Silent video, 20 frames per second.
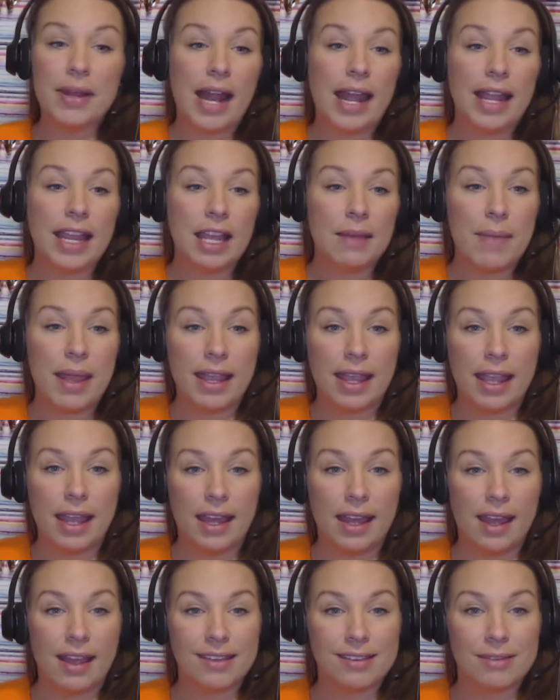but I can make
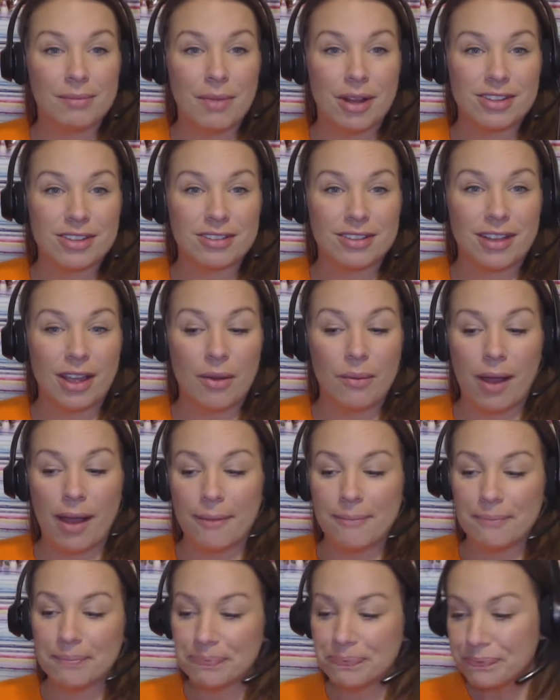it as much as I
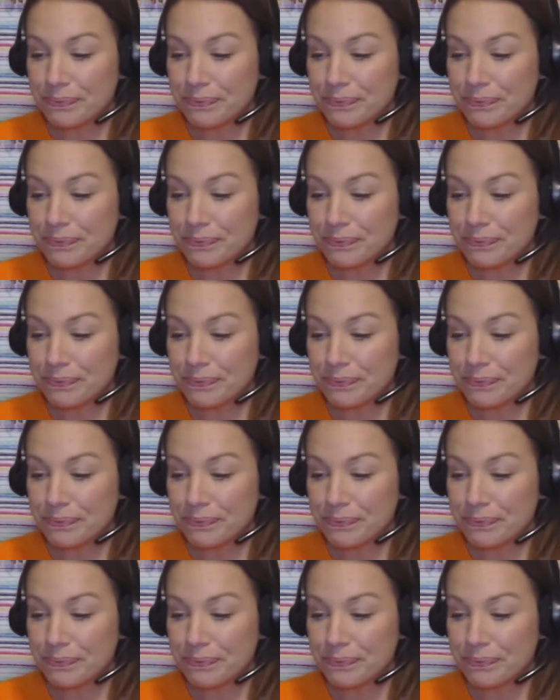want.